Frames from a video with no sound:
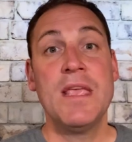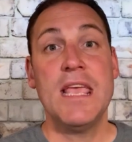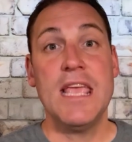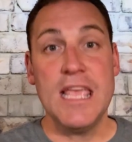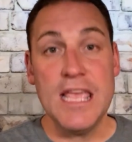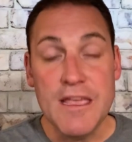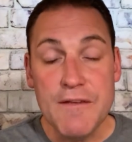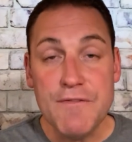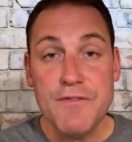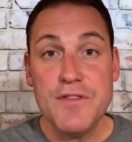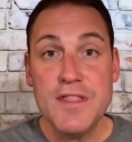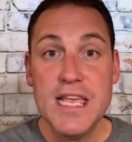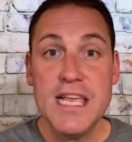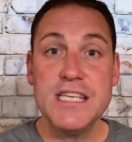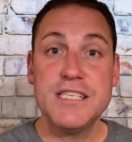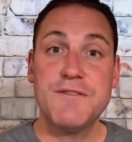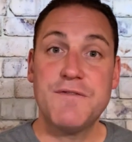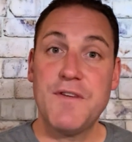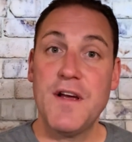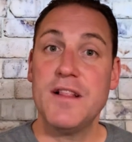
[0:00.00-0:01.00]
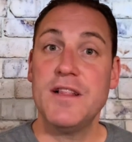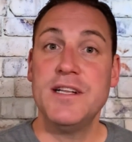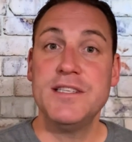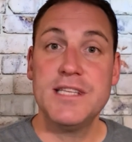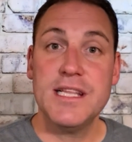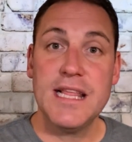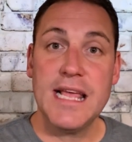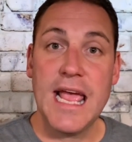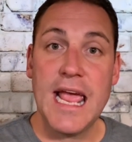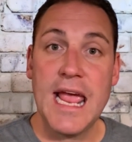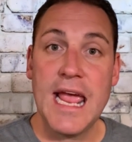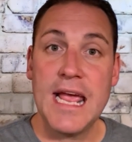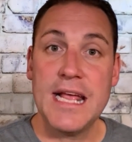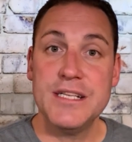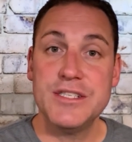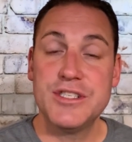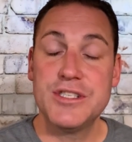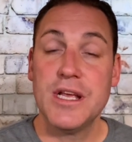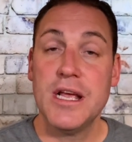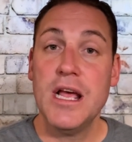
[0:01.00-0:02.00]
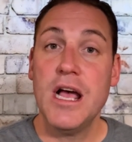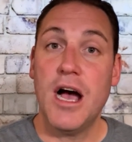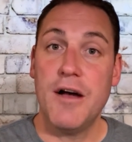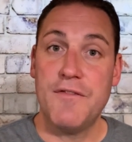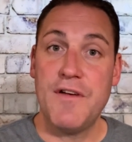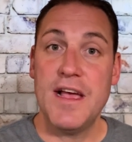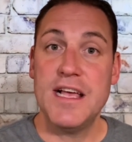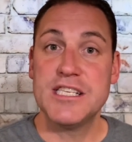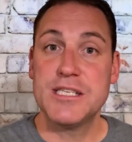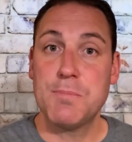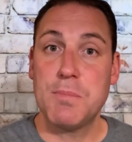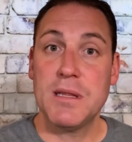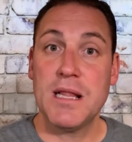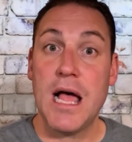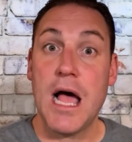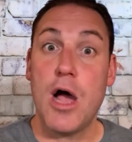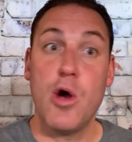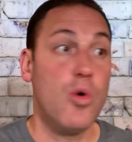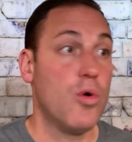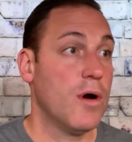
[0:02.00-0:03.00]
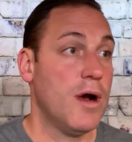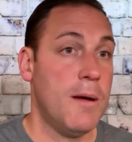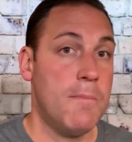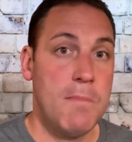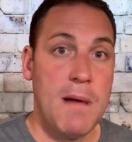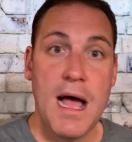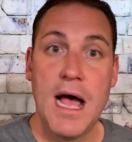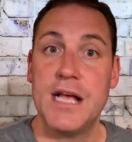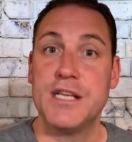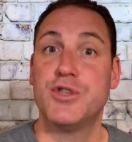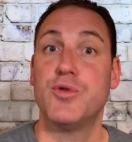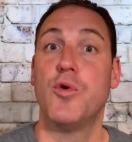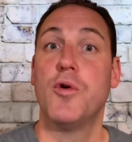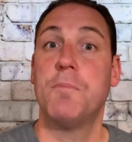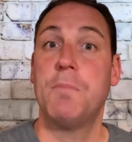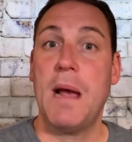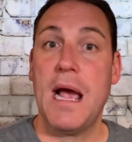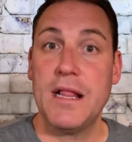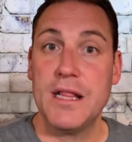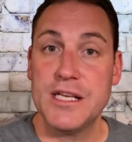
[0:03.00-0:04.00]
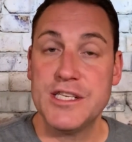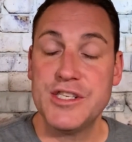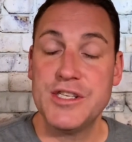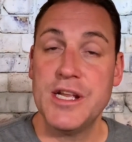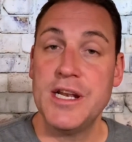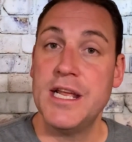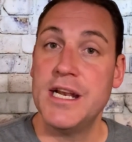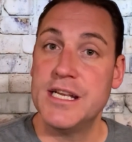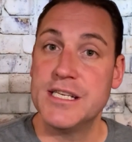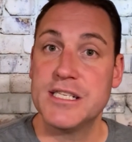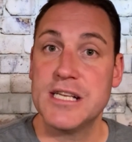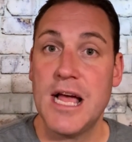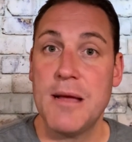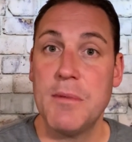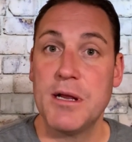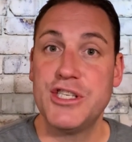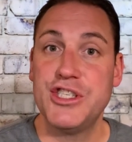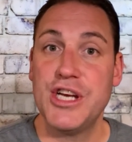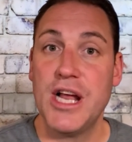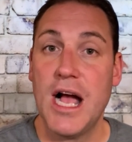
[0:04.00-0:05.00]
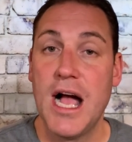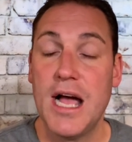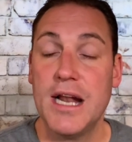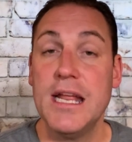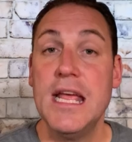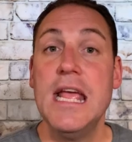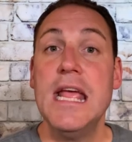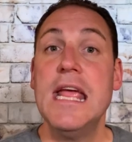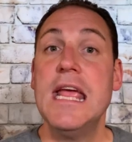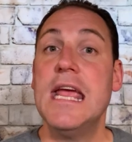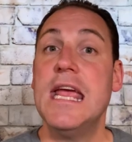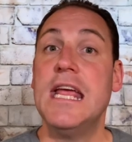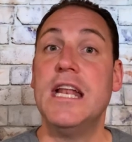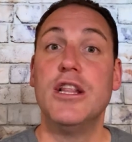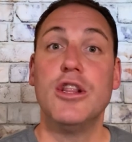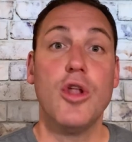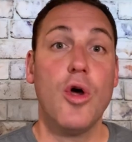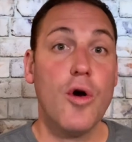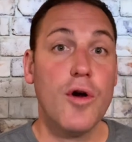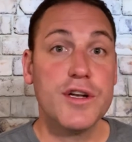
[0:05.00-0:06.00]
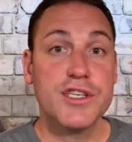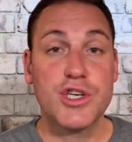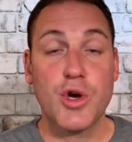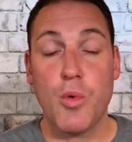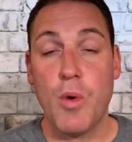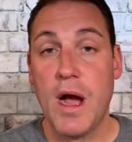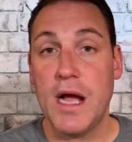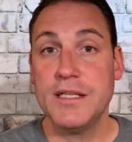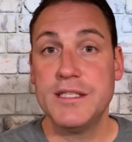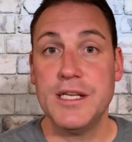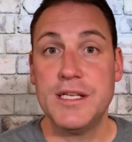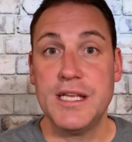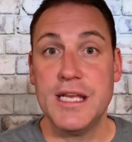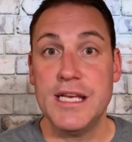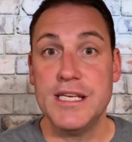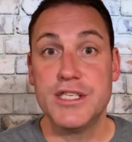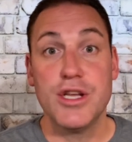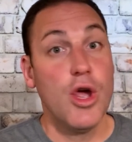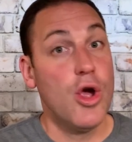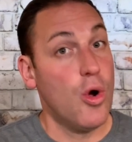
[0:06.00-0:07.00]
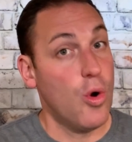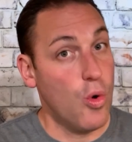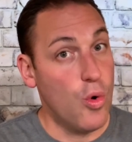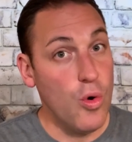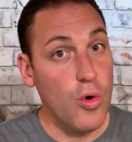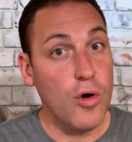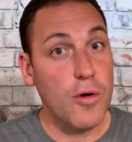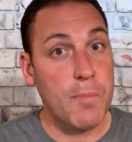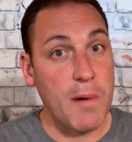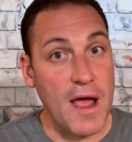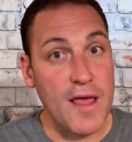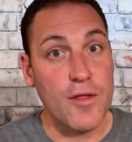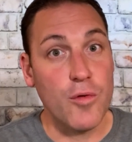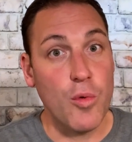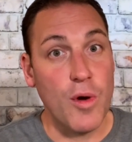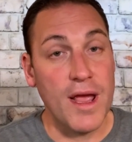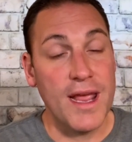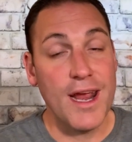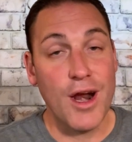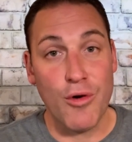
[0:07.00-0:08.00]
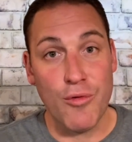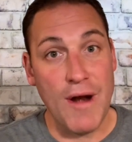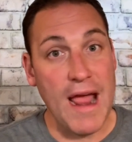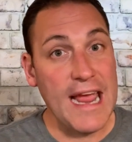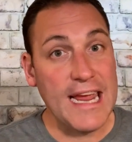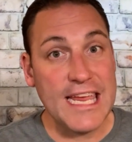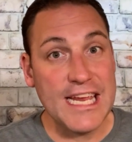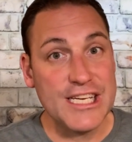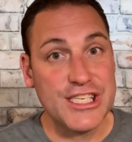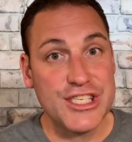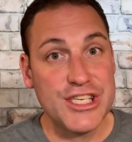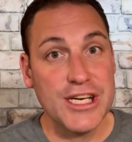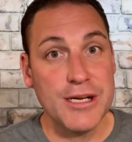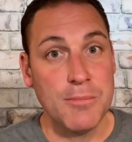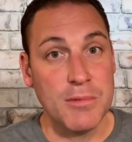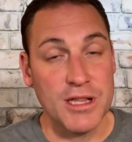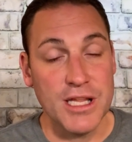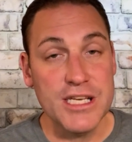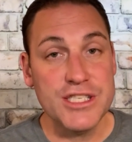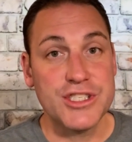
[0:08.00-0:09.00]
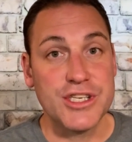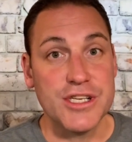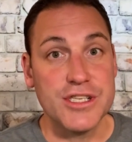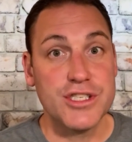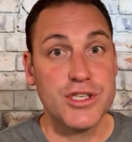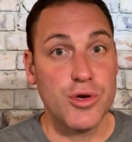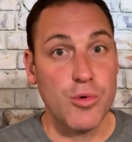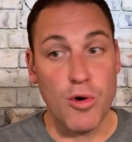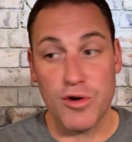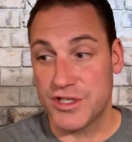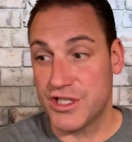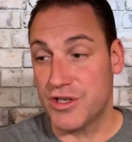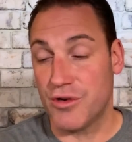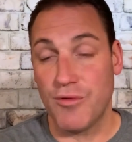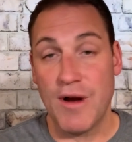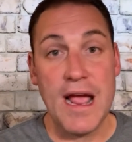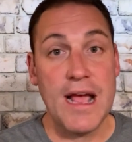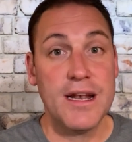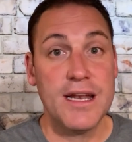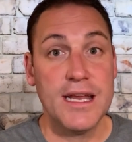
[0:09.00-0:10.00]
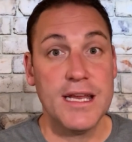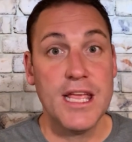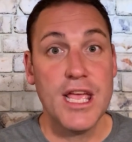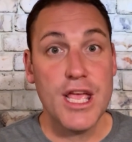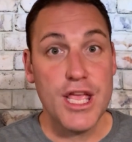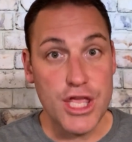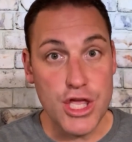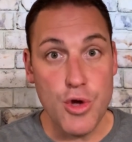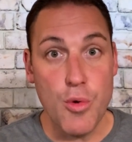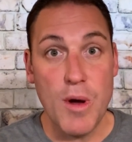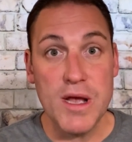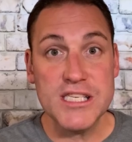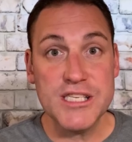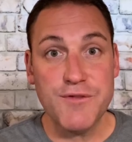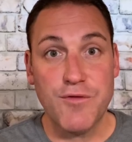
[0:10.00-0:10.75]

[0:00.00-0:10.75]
If these fell into the hands of Hezbollah or Hamas or Palestinian Islamic Jihad in large quantities, or, by the way, Iraqi Shia militias who are surrounding U.S.